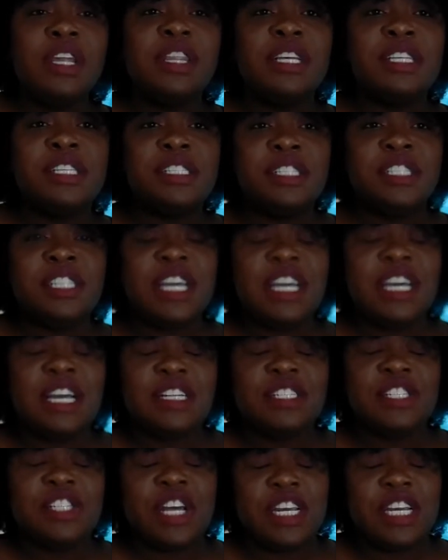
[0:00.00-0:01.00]
the
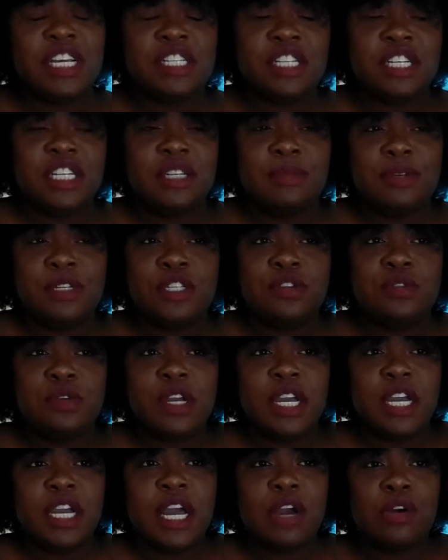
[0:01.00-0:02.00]
stitch that he's going to be
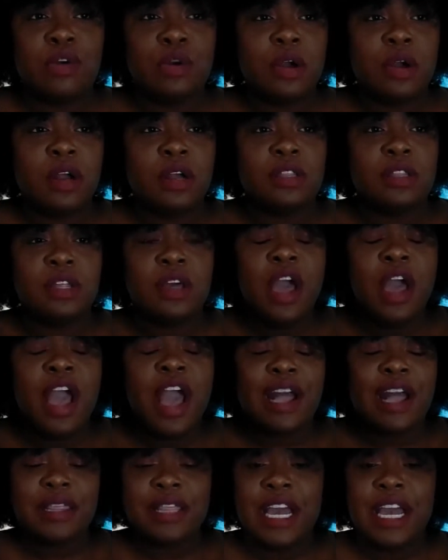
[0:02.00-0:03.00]
doing,
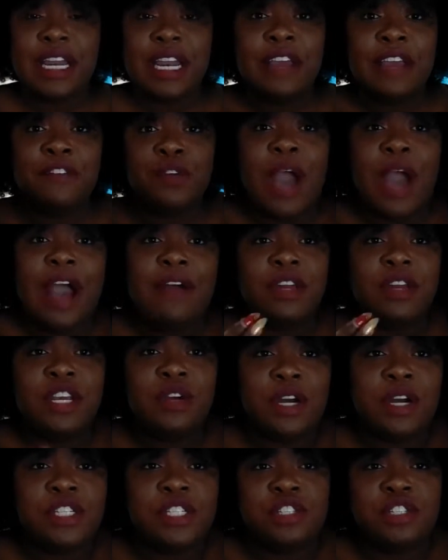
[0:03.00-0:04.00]
and then if you have any
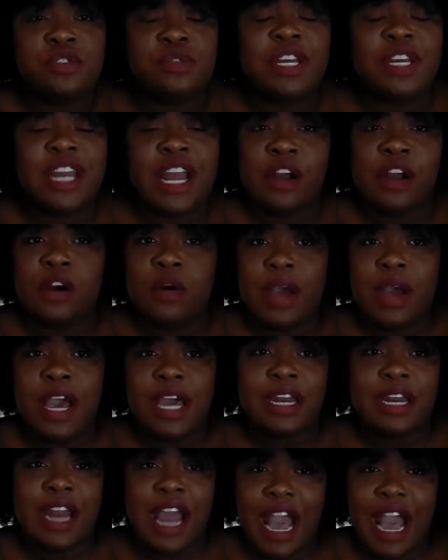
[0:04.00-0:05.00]
questions, you can go
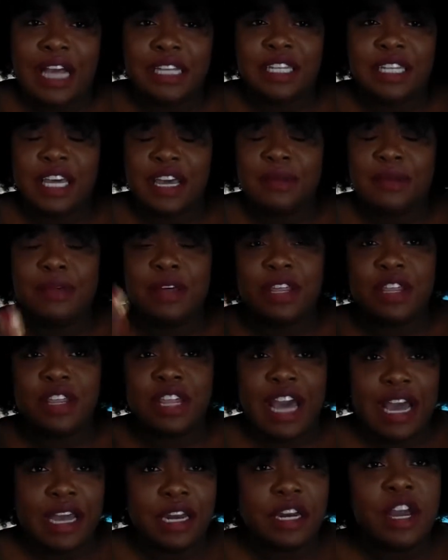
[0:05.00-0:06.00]
ahead and ask him
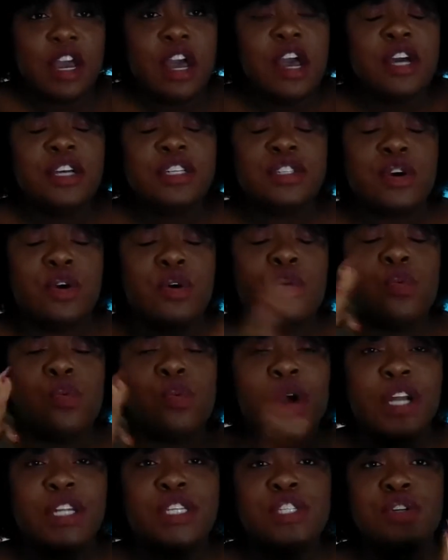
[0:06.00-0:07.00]
then. So
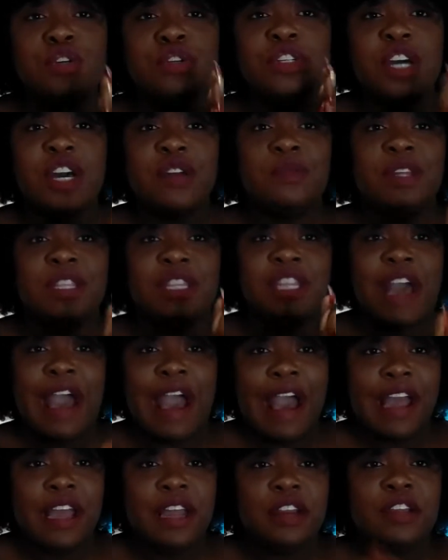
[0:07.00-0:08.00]
once you're done with
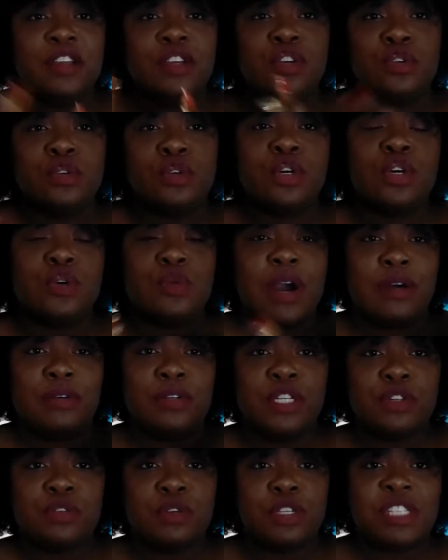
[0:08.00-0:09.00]
that, you'll go out
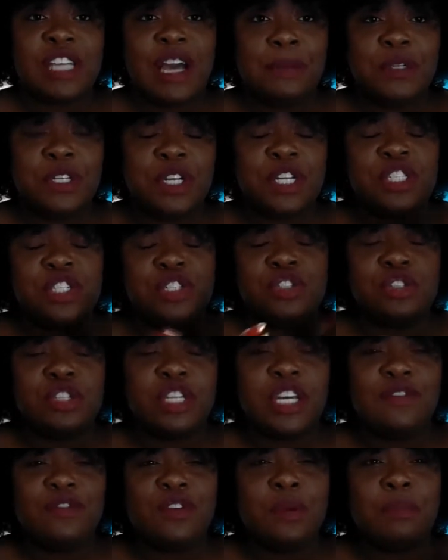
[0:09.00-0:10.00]
to the receptionist, and she'll
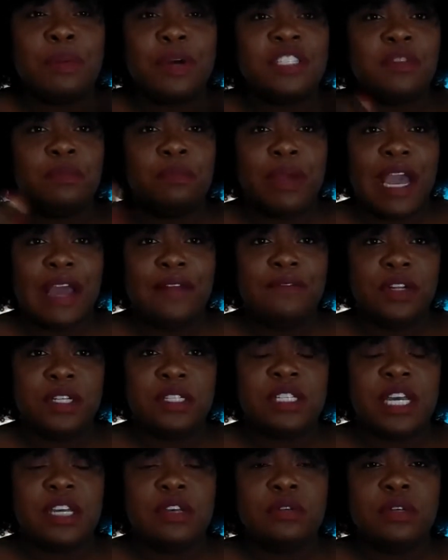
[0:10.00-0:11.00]
give you a bunch of
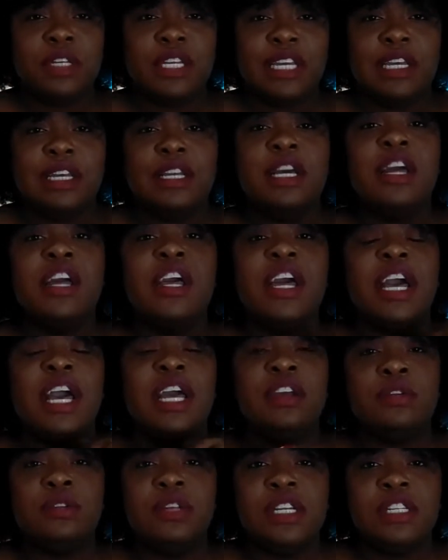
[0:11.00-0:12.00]
pamphlets that you'll need,
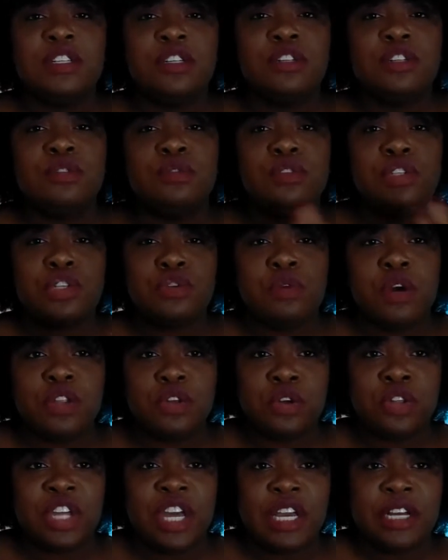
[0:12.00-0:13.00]
and you'll need to do two
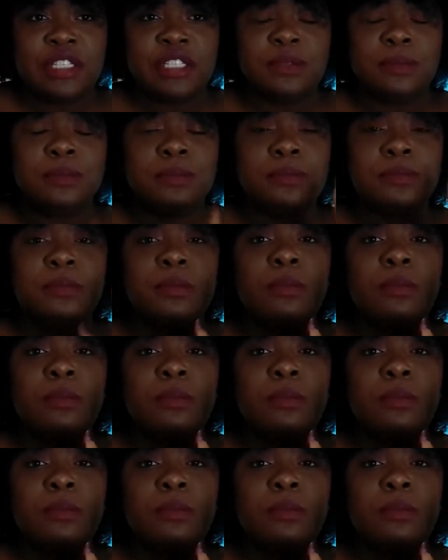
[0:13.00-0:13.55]
other things.